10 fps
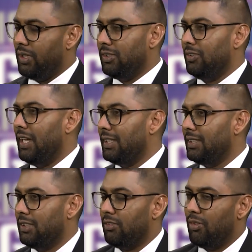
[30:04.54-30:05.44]
as the United
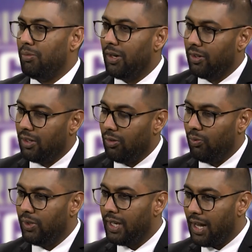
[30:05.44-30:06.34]
States of America.
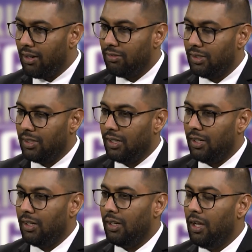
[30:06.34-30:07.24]
We have
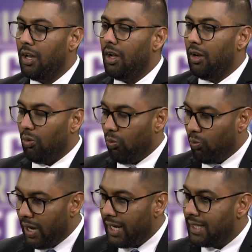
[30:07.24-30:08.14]
a
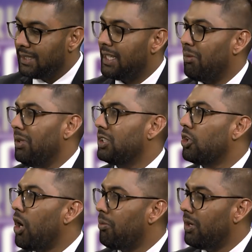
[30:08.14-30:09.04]
well-established
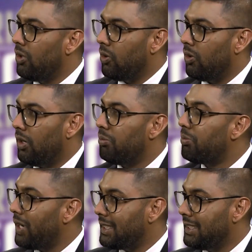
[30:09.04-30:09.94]
common law
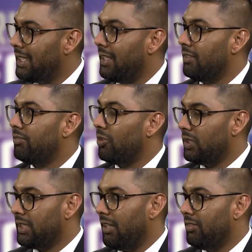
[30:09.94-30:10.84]
precedent for
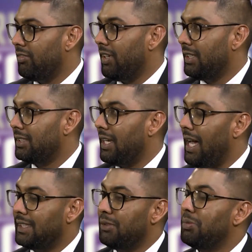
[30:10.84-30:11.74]
self-defense
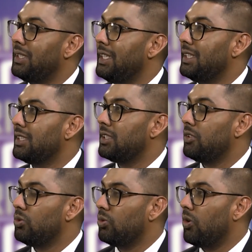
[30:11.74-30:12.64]
as it pertains
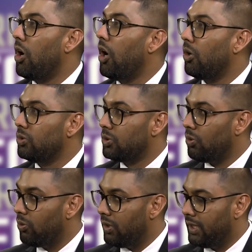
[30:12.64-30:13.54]
to
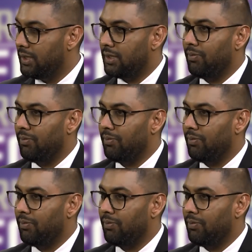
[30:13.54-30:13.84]
householders.